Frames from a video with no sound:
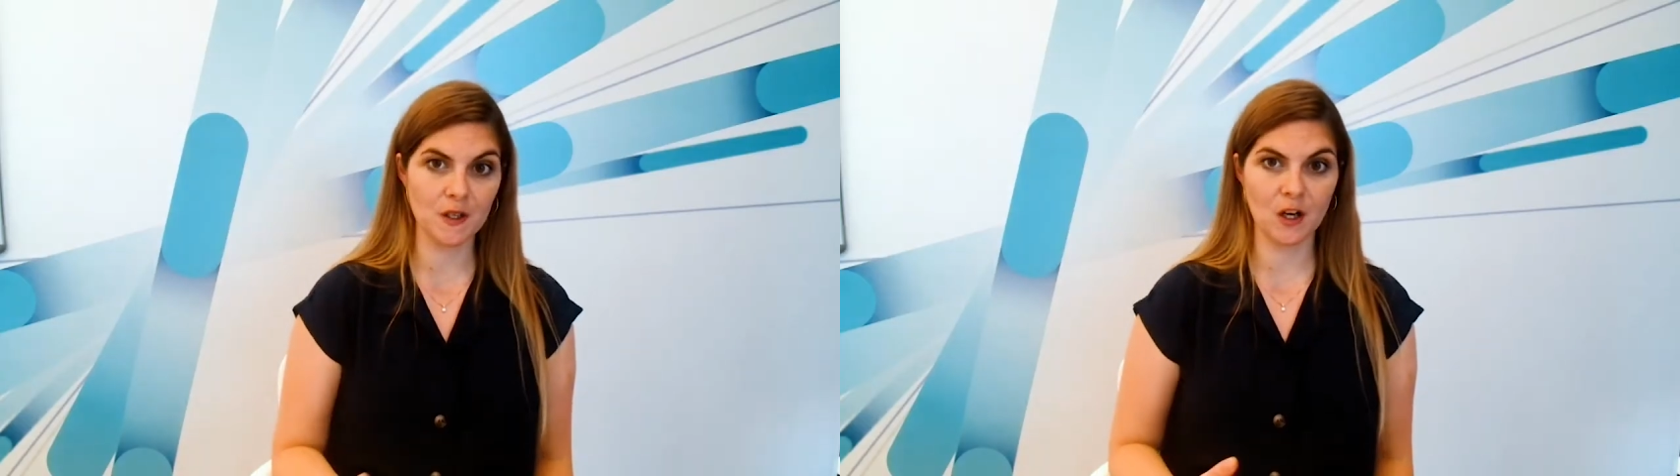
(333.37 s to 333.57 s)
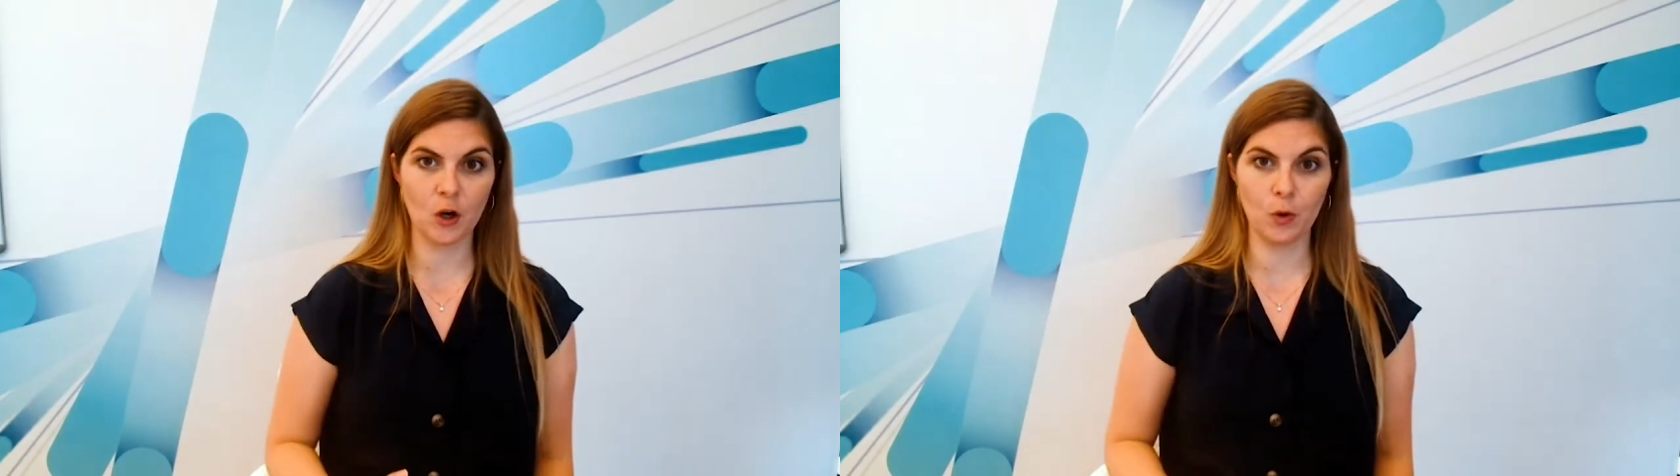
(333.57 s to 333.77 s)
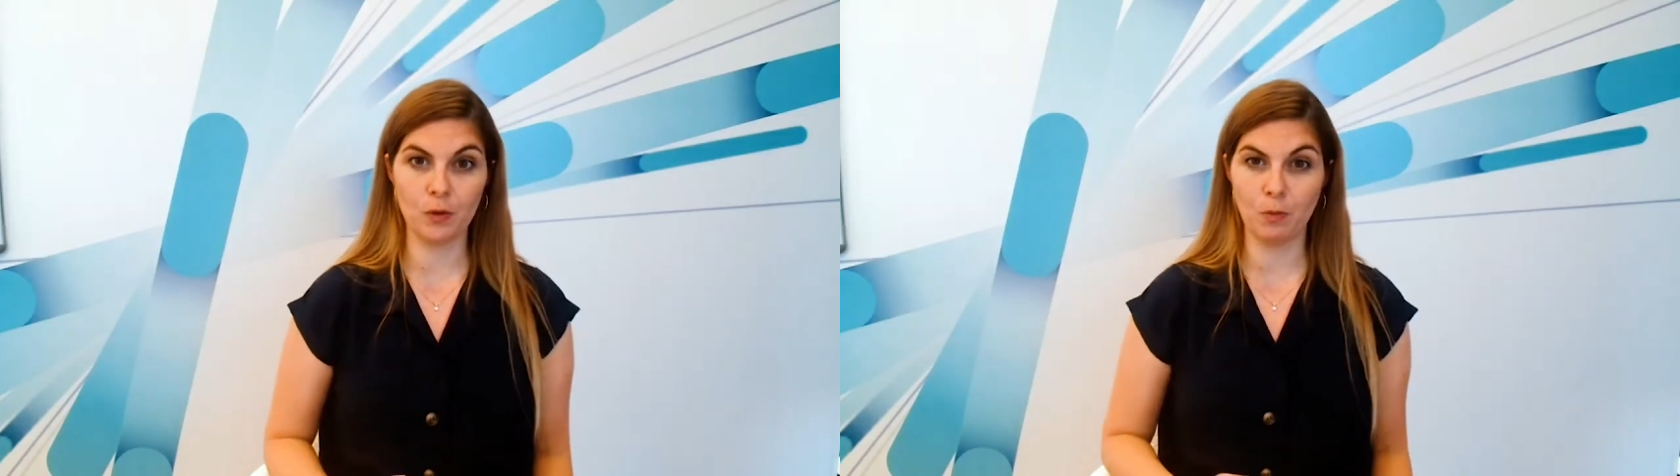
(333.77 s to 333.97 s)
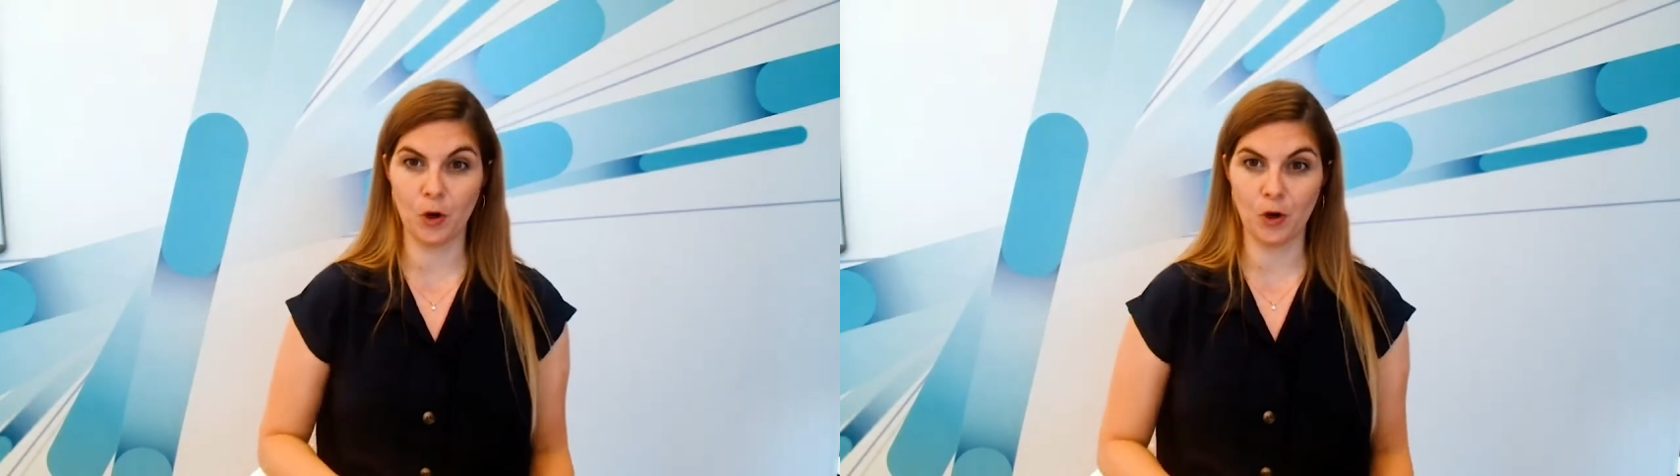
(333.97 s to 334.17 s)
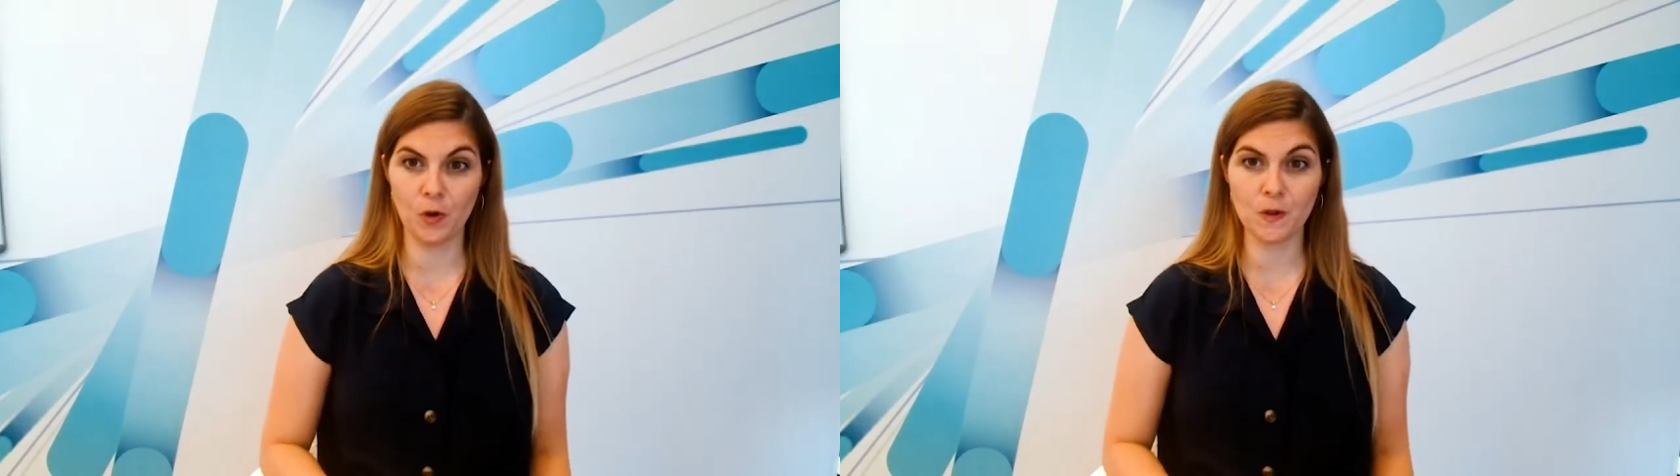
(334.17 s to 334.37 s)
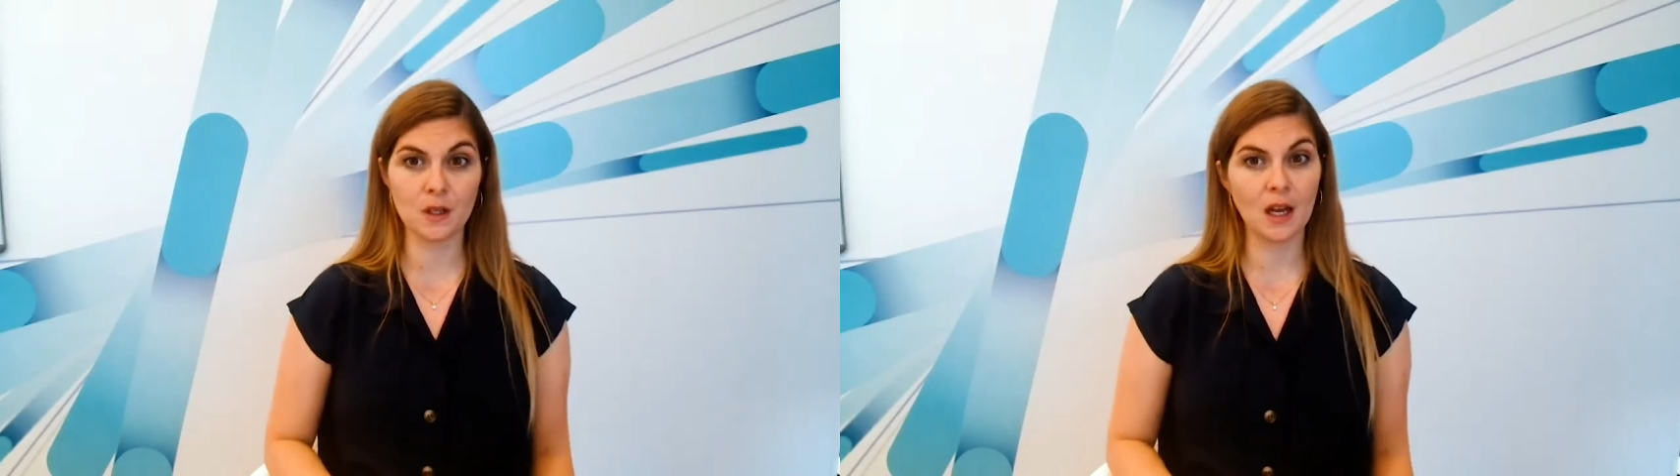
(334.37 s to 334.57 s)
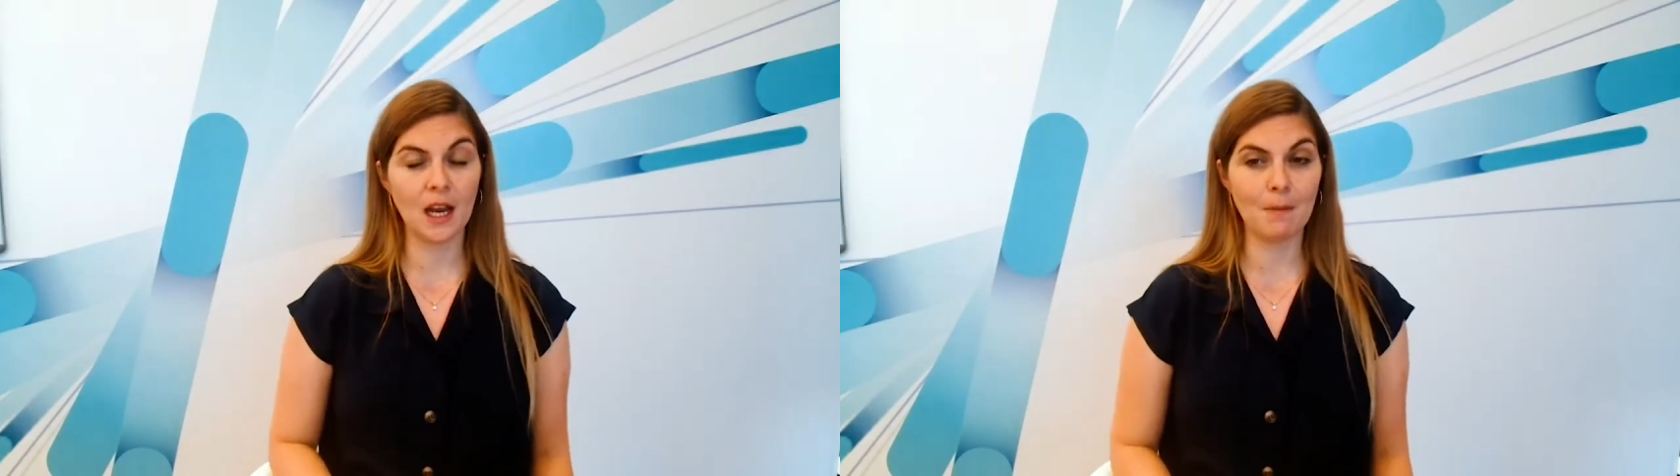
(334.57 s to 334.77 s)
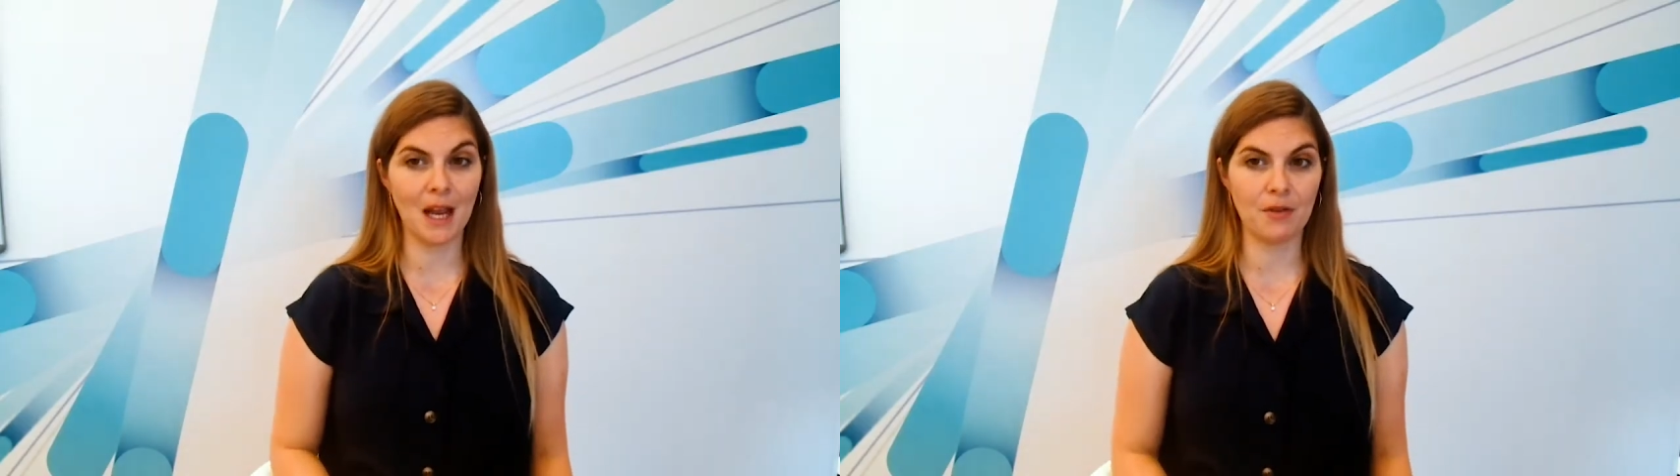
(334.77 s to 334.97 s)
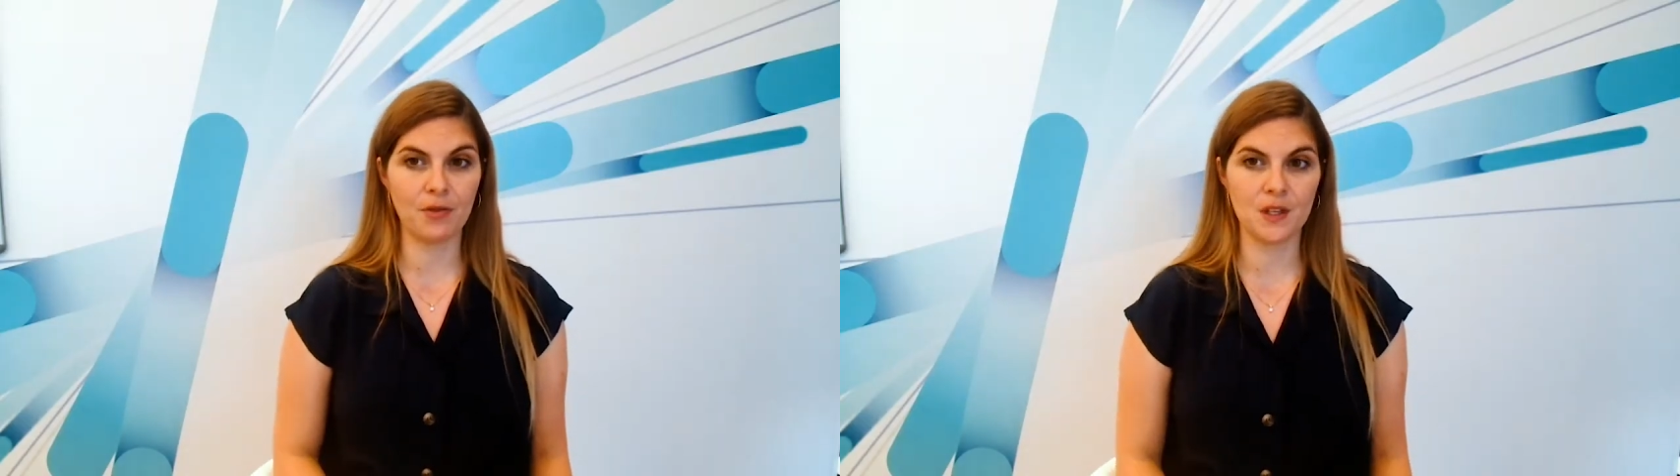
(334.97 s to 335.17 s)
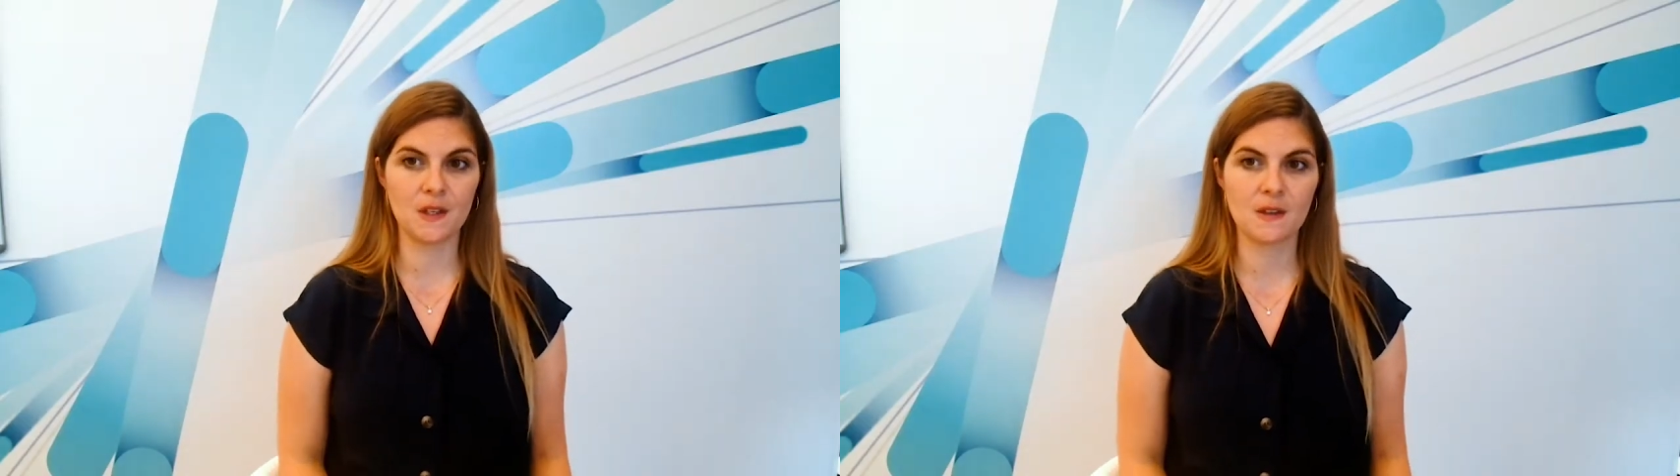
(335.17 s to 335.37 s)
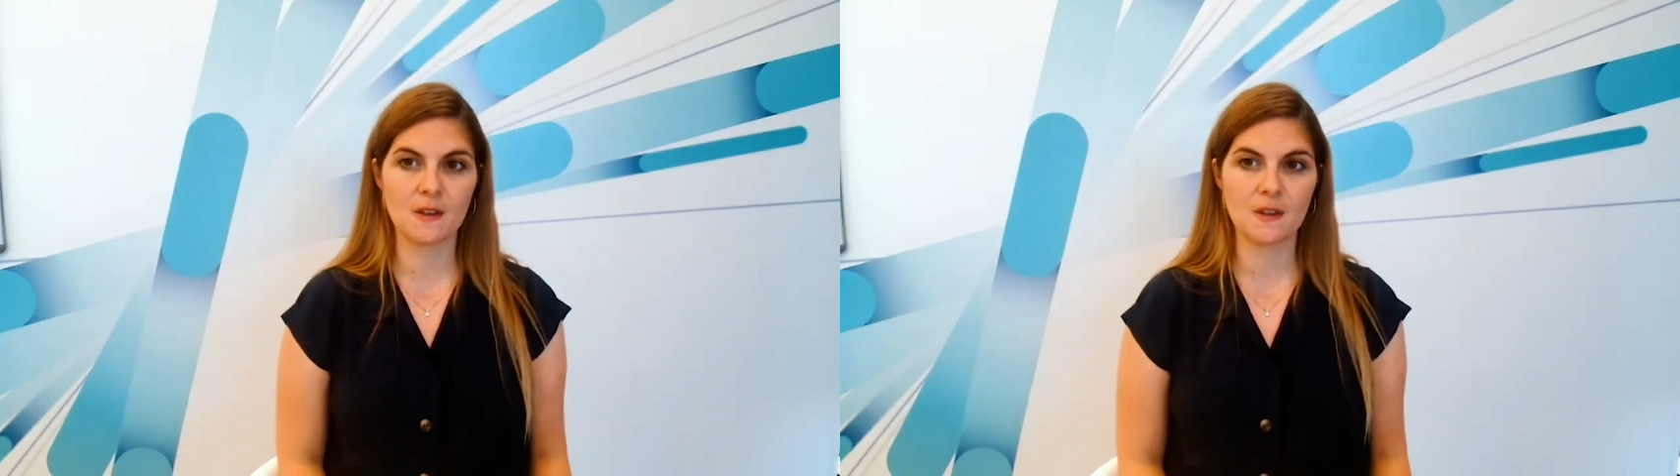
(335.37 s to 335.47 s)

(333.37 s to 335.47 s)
as code models and manifests.